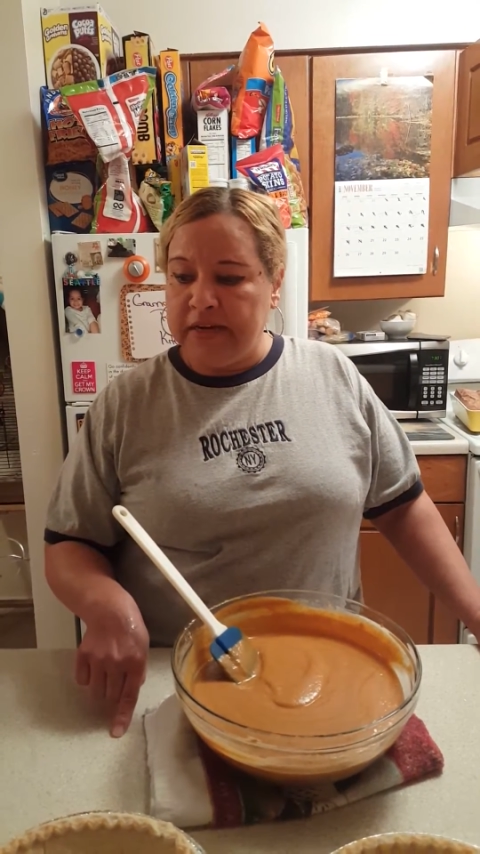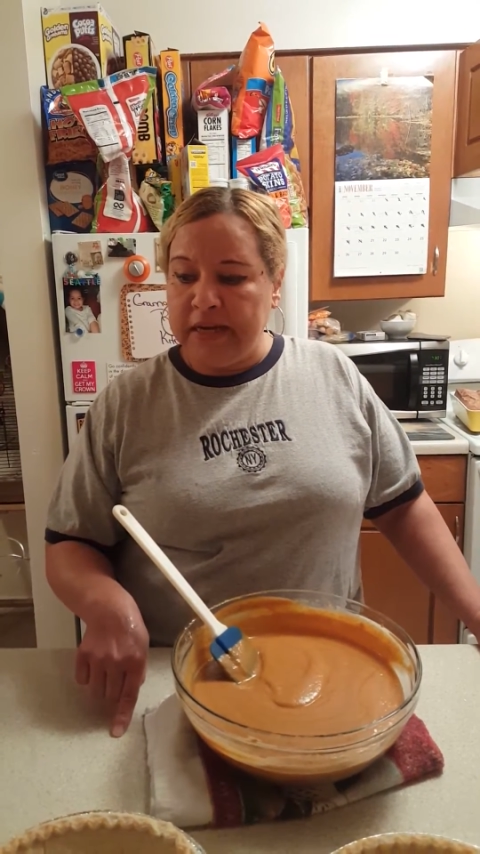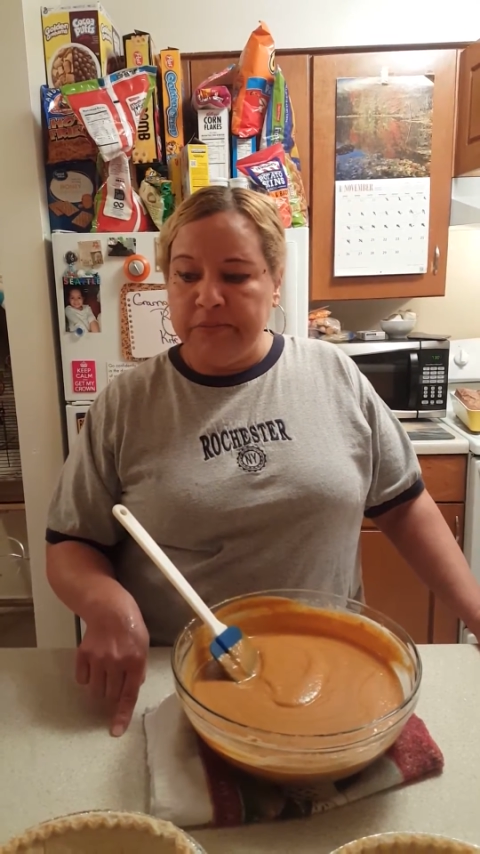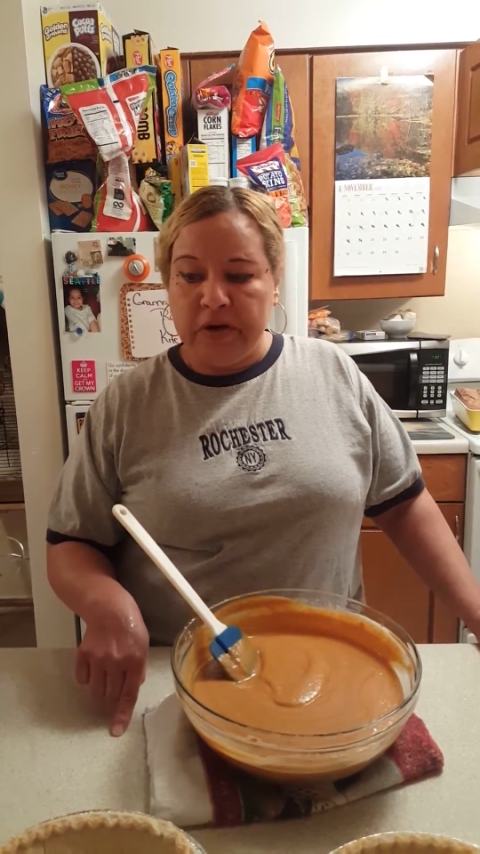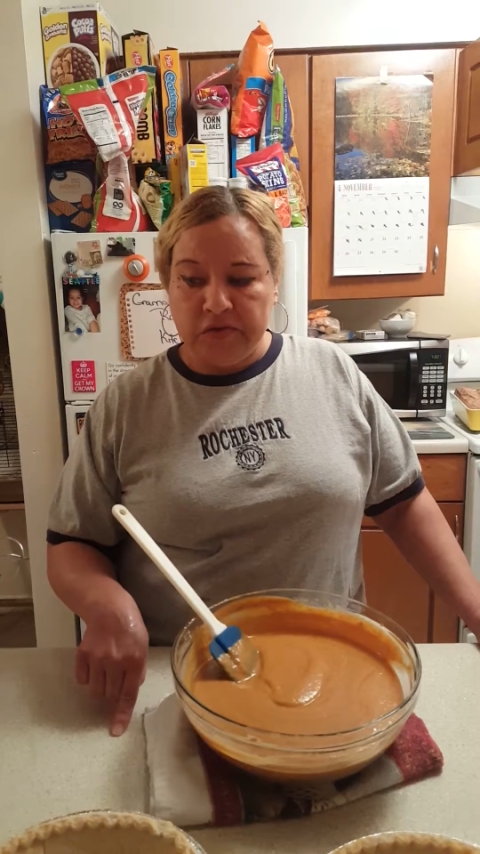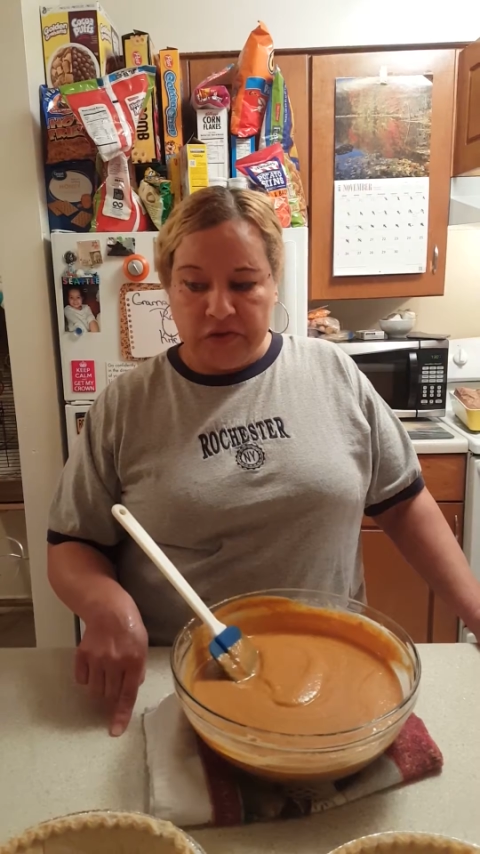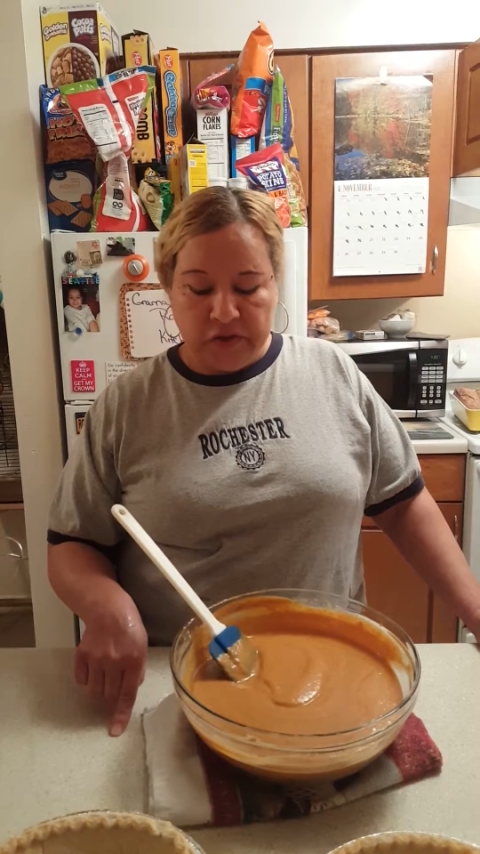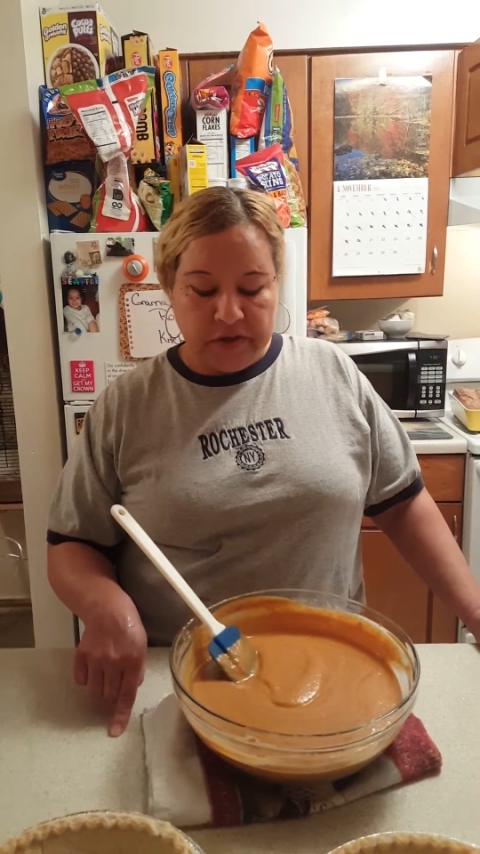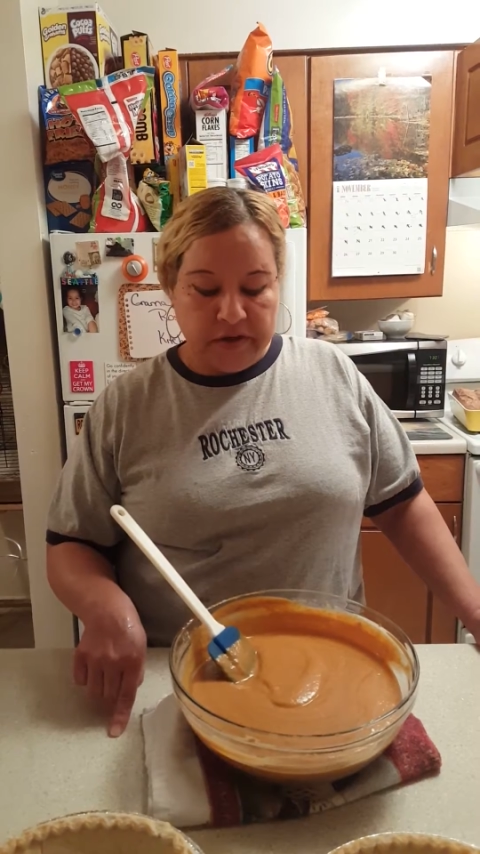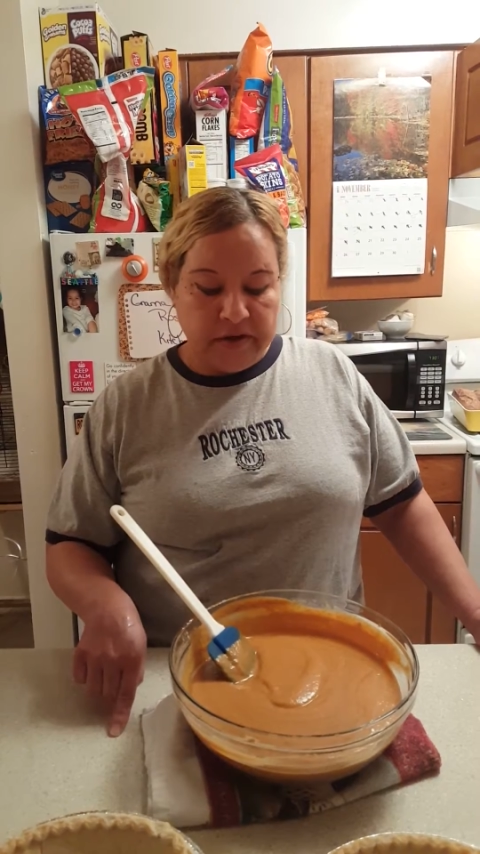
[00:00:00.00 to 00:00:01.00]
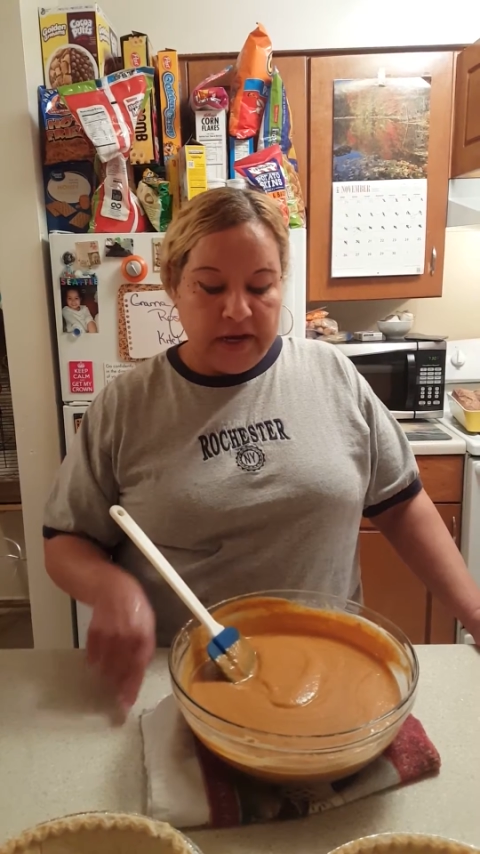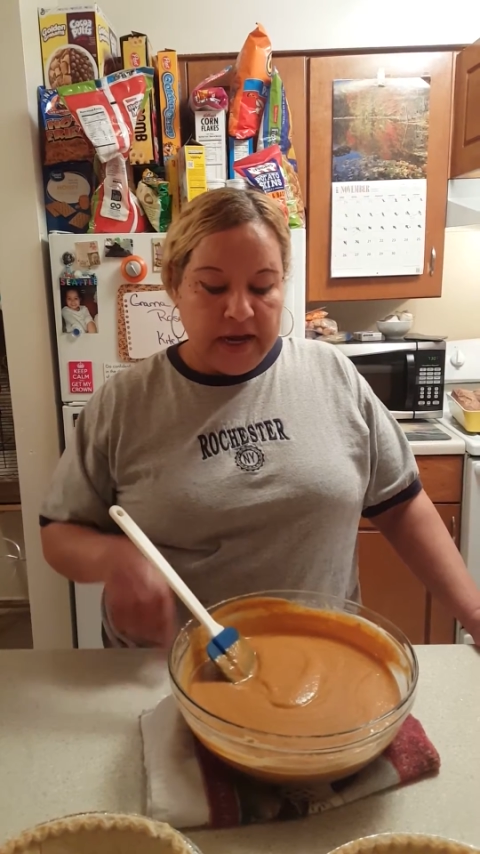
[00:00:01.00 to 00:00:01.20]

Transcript: light brown sugar,